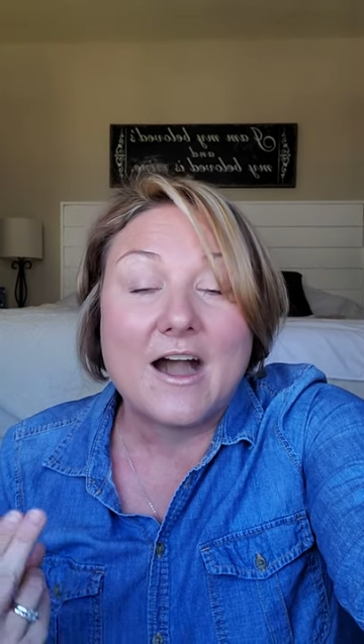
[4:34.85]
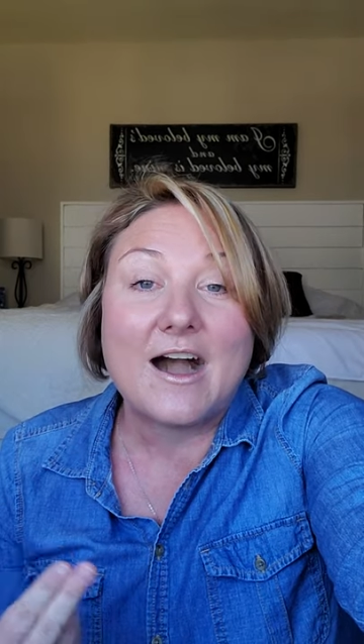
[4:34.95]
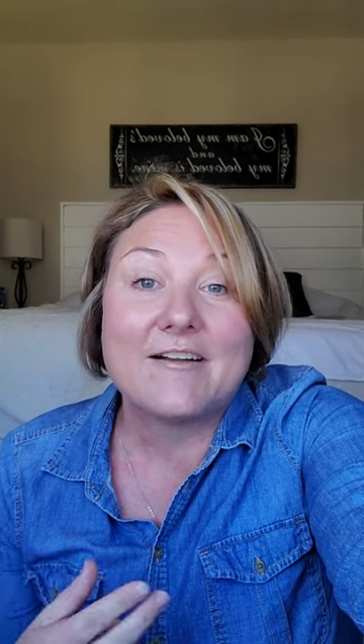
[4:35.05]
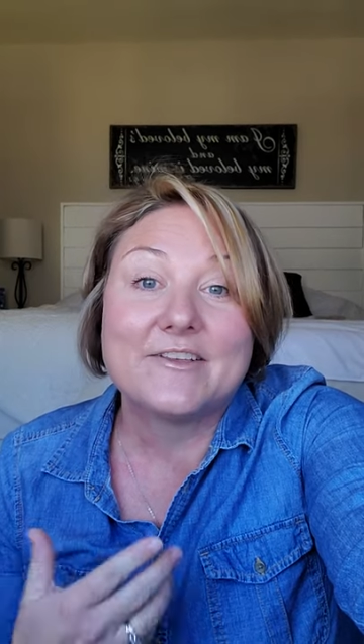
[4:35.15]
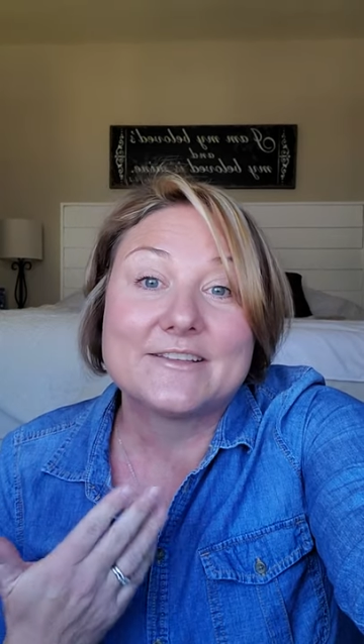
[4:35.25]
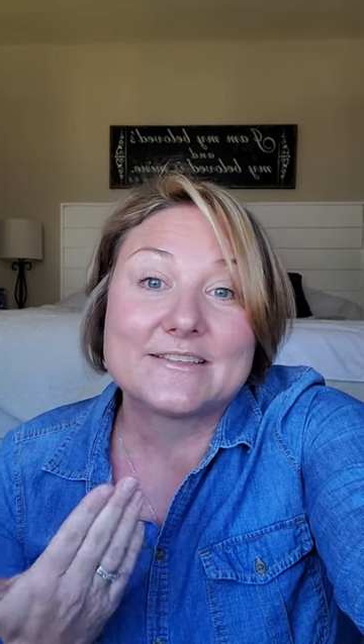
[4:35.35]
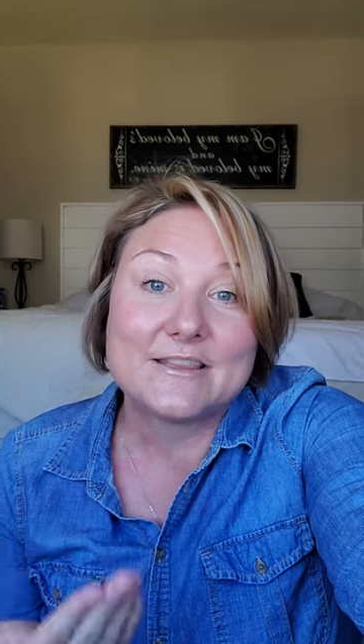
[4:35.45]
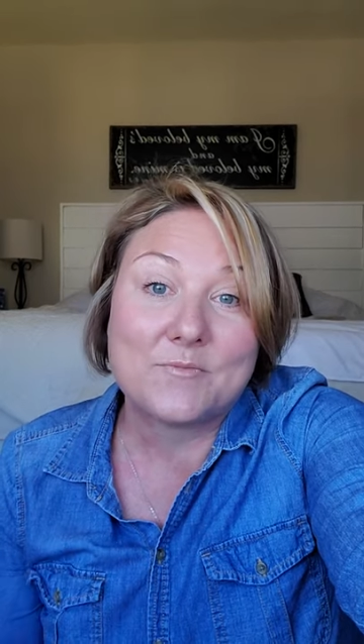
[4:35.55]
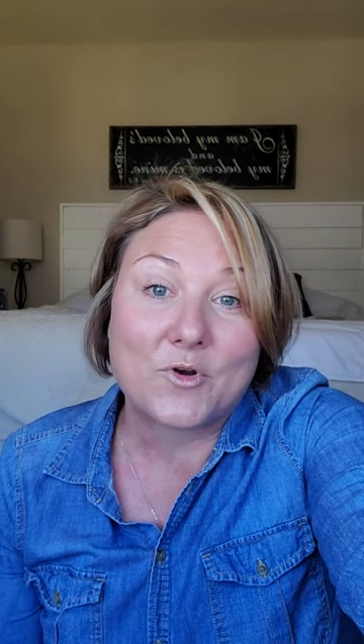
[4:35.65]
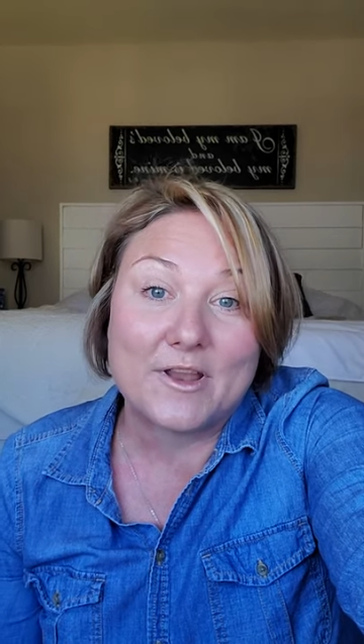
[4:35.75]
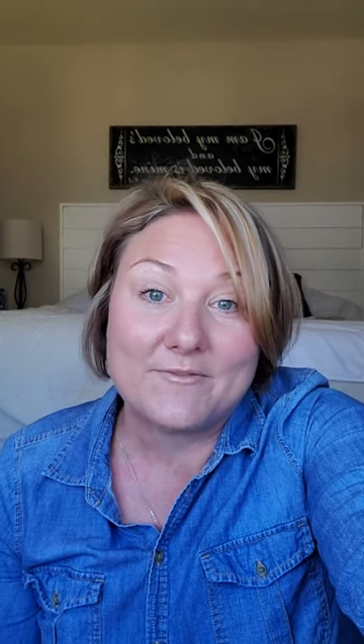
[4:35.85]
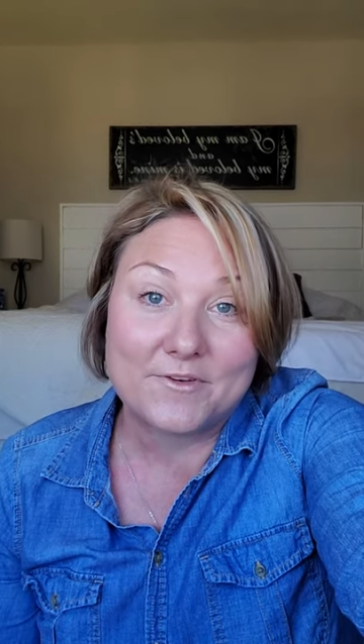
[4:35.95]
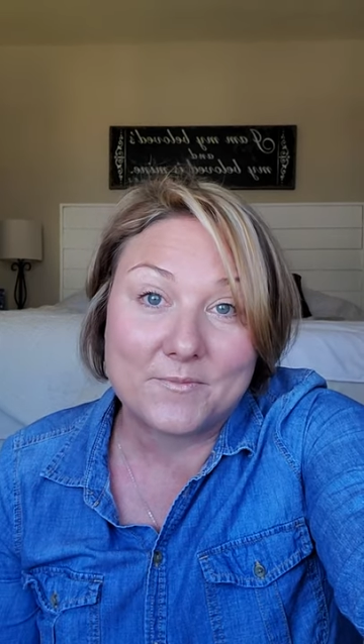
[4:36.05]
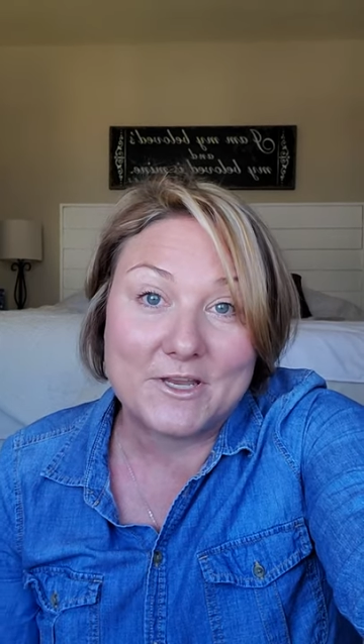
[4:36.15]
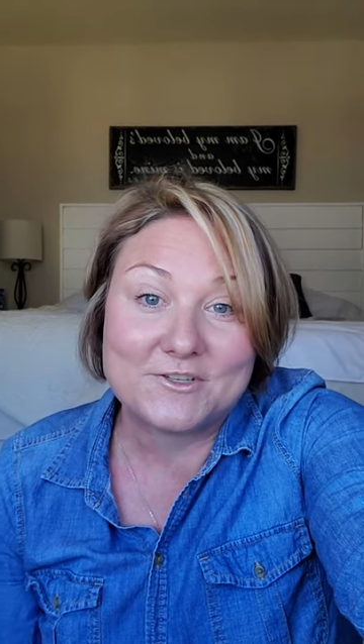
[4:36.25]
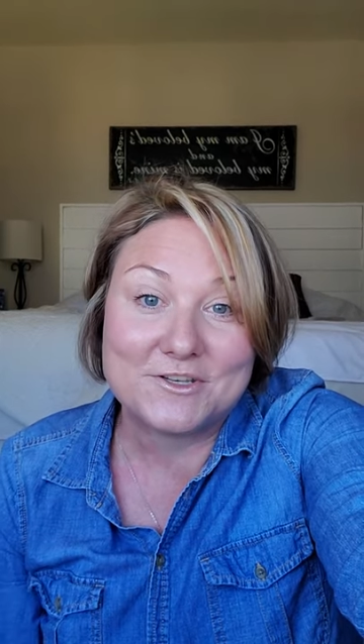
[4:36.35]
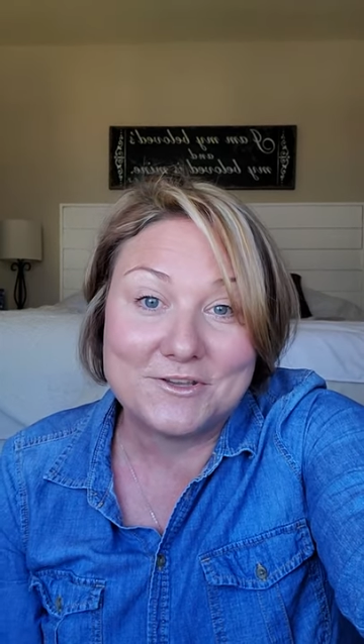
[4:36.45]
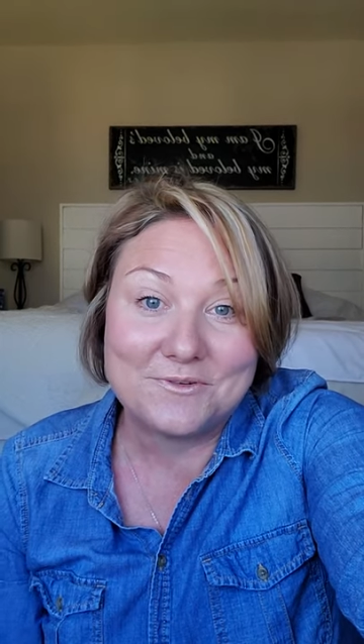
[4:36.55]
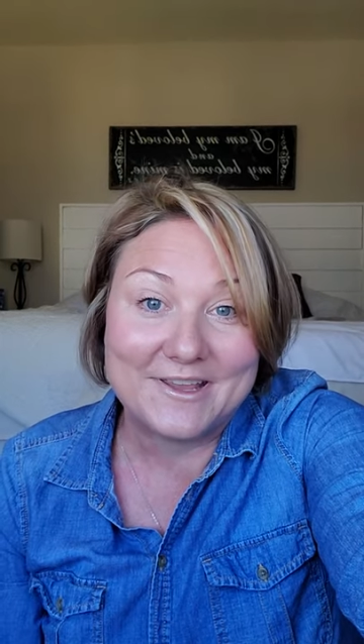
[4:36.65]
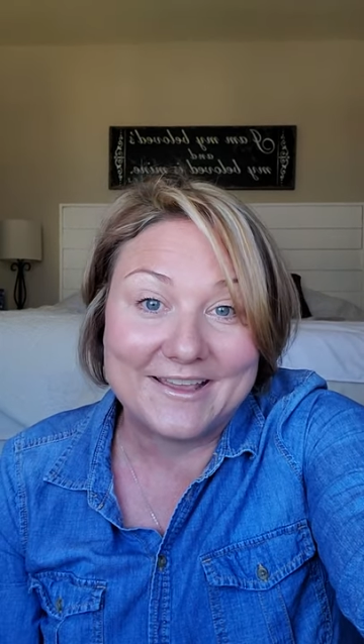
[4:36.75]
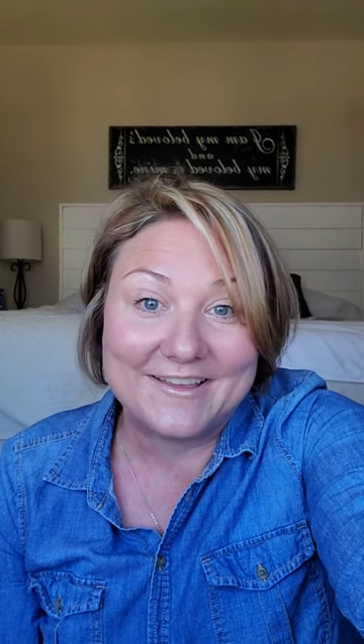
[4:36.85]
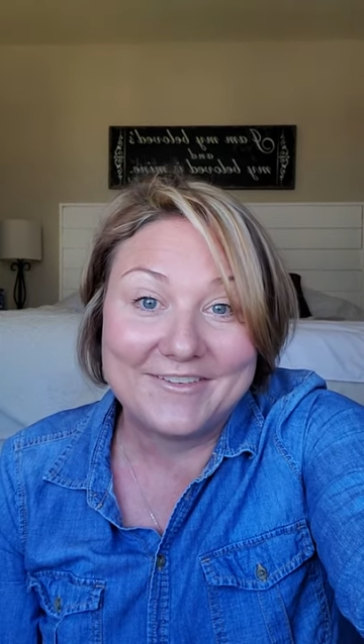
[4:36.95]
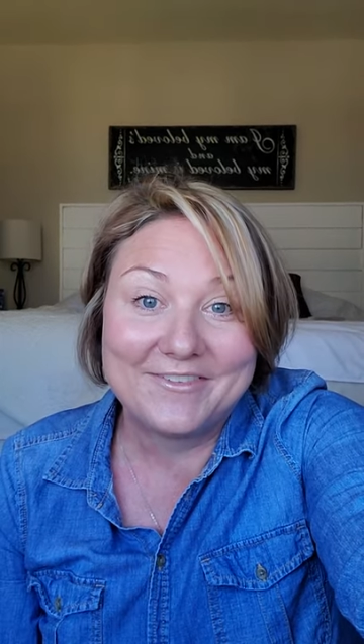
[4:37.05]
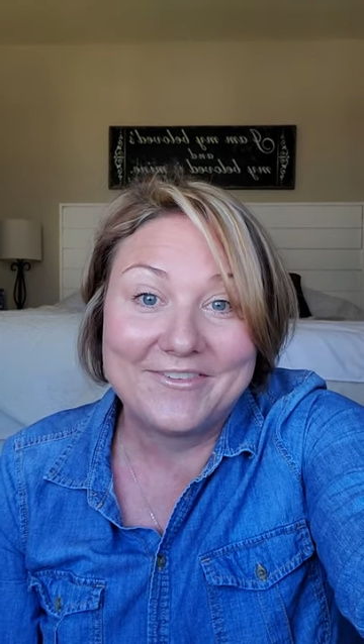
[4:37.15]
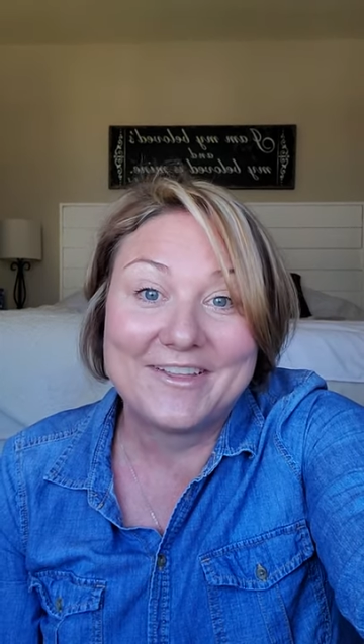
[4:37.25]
Obviously, the more information you give,